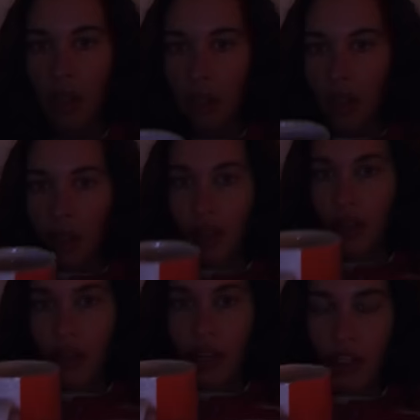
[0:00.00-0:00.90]
Oh,
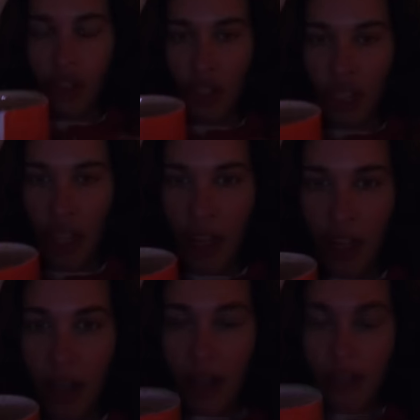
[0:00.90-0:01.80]
and just like
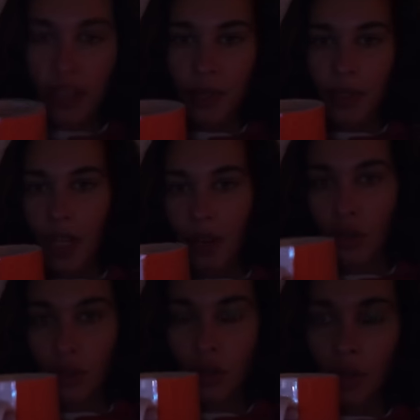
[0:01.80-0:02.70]
that, guys, I'm sat on
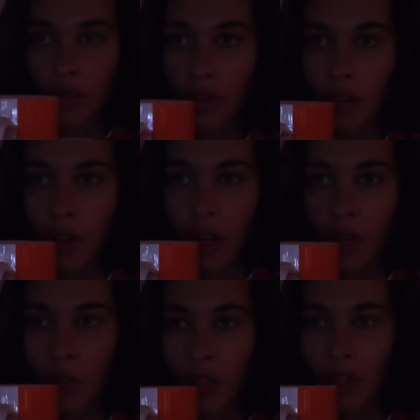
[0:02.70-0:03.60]
the sofa
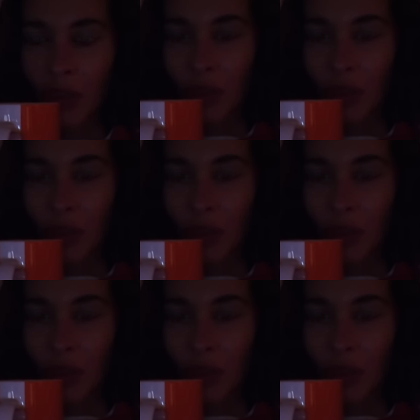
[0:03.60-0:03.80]
and we're gonna